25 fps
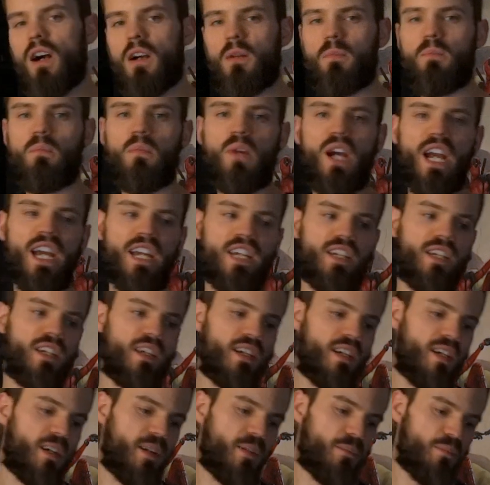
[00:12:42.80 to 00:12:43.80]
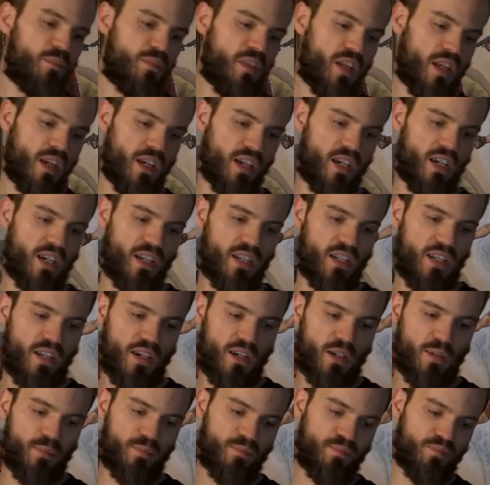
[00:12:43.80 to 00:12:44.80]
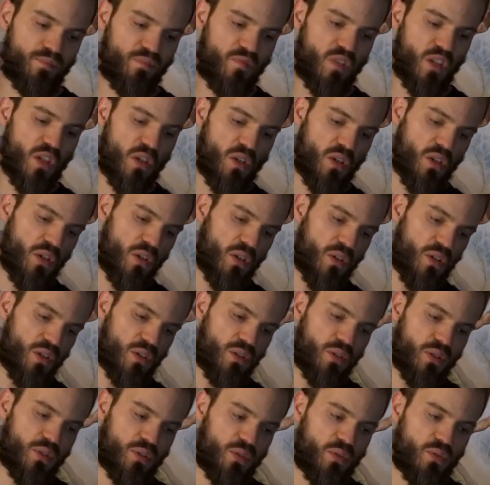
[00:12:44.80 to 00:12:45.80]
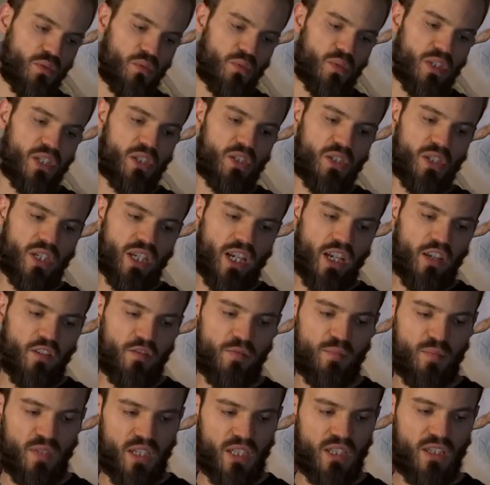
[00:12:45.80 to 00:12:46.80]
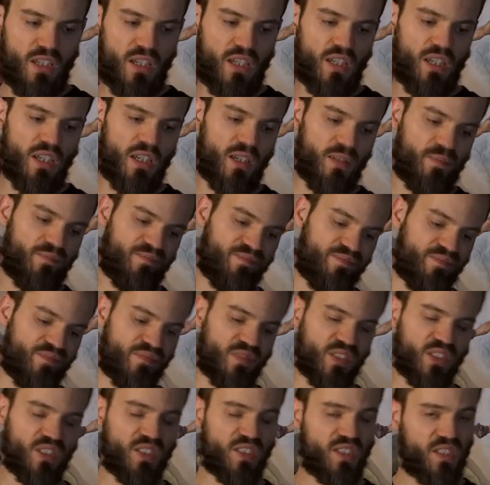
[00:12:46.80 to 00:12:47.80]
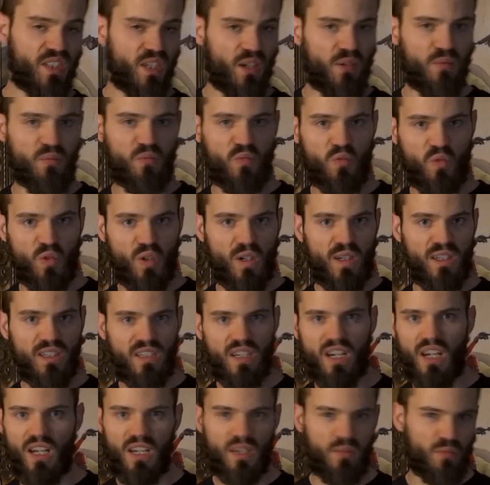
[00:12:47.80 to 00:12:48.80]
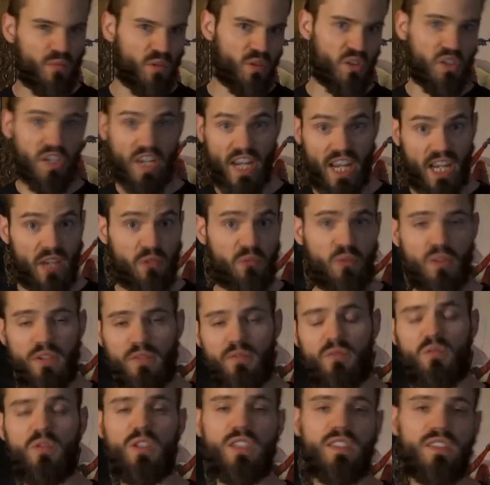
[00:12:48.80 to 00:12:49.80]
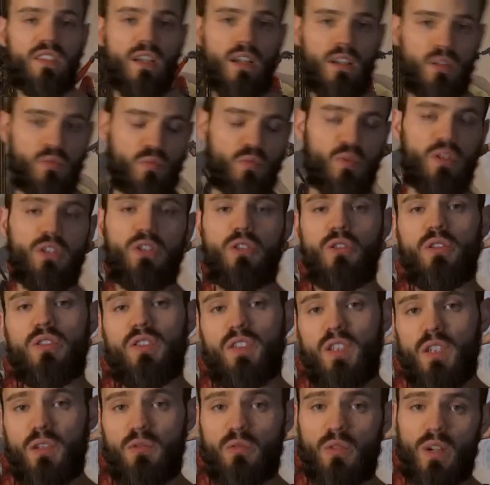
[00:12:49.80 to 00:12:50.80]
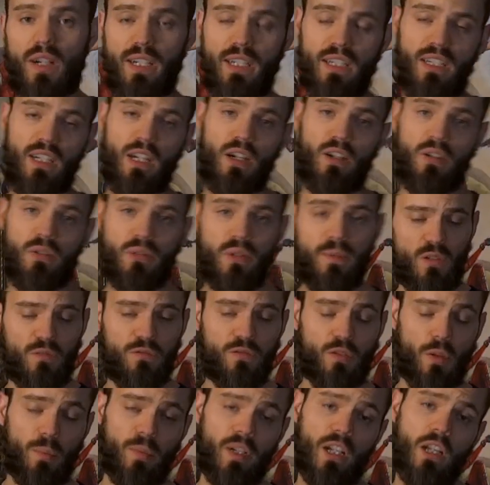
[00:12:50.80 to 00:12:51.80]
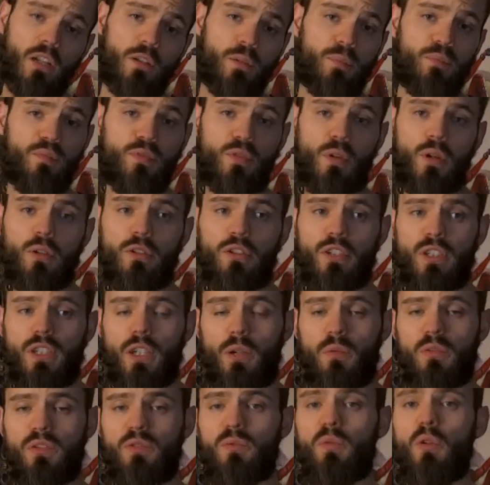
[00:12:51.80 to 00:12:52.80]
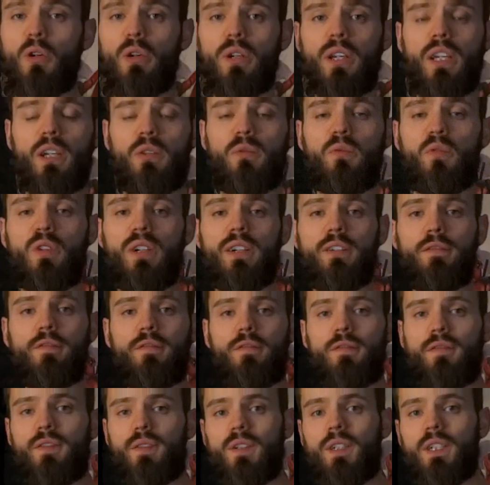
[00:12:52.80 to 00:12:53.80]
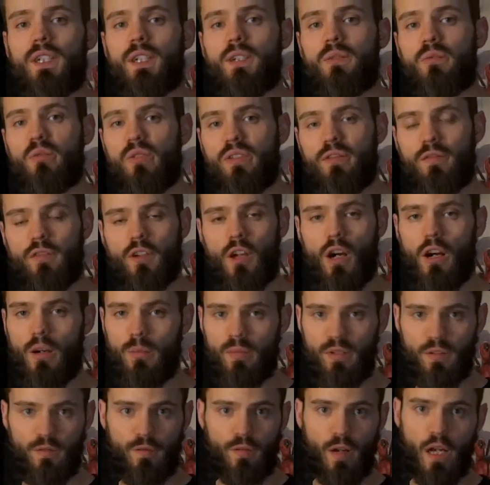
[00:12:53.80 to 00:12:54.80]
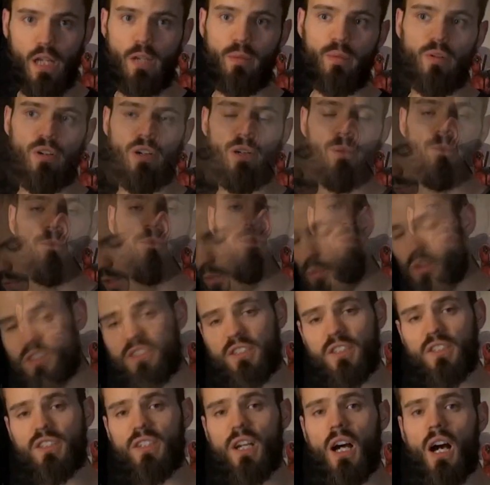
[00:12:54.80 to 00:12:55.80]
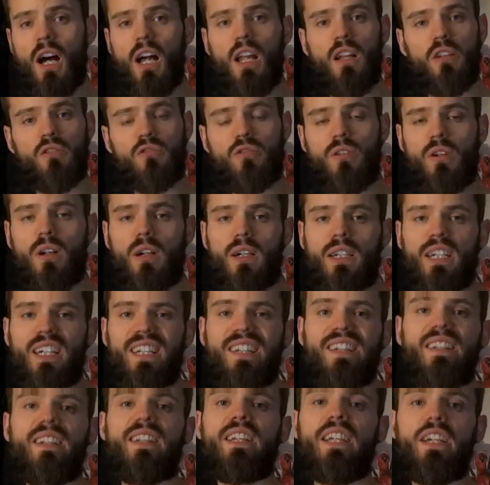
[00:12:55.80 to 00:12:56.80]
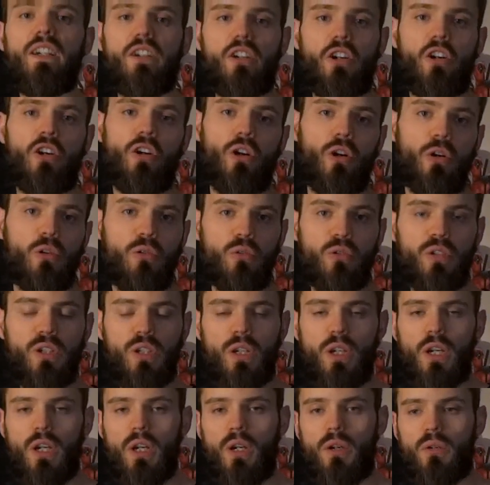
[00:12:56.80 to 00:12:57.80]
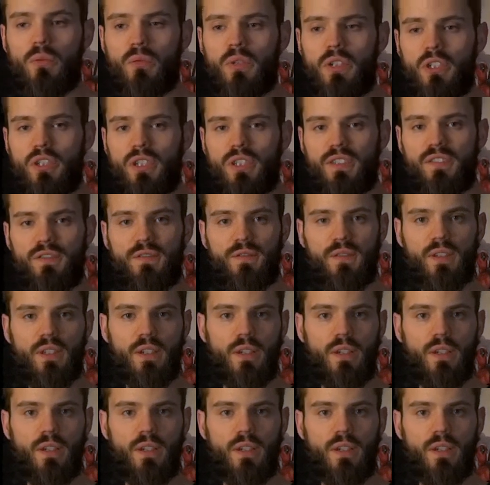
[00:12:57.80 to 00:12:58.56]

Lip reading: me. And which gave me the somewhat I'm okay with result, which you see right now. From another project I was working with carbon fiber, there was this ultra clear coat, which is